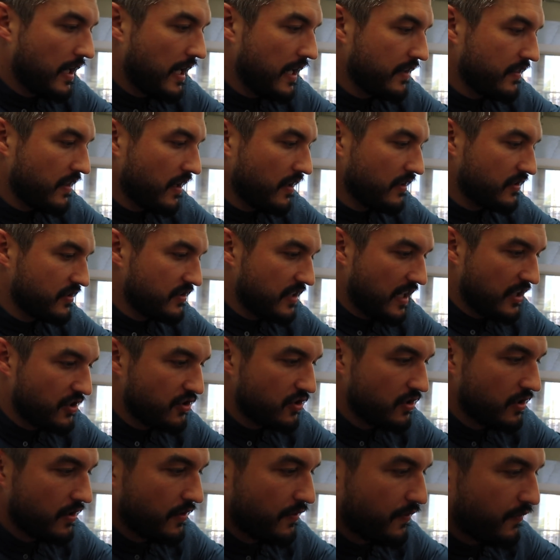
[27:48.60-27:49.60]
at that
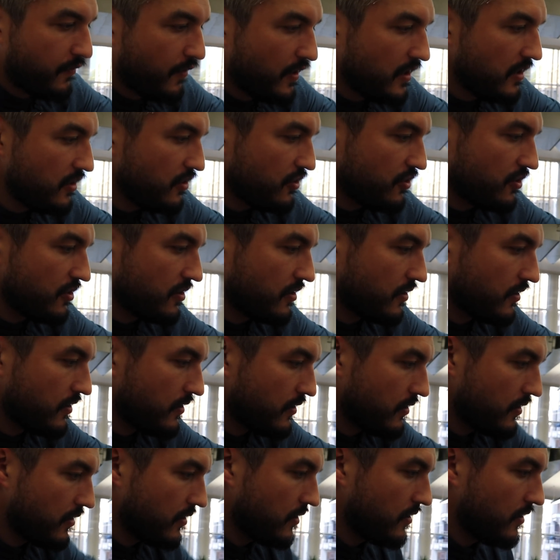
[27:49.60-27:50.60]
section of the fringe,
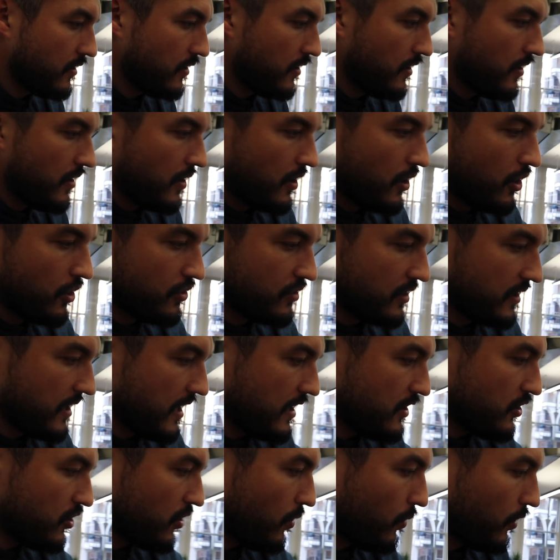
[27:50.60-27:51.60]
because
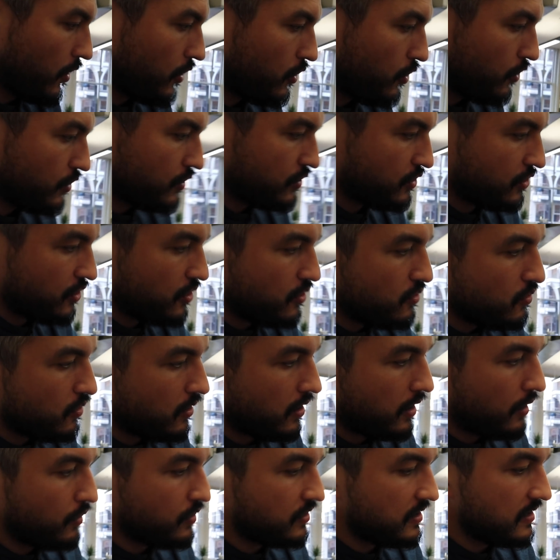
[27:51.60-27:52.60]
again, you don't want to cut too
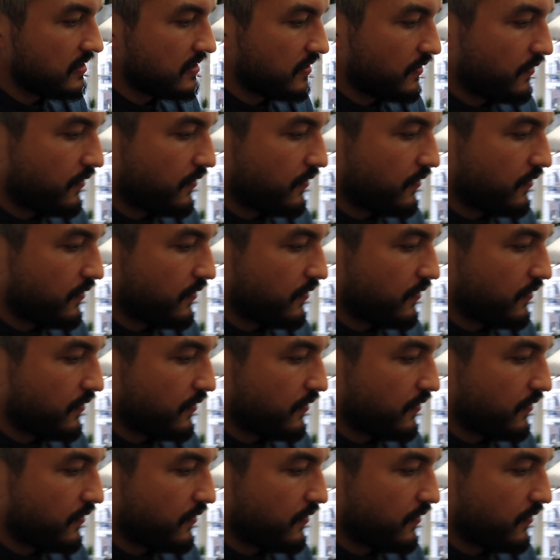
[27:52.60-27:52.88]
close into the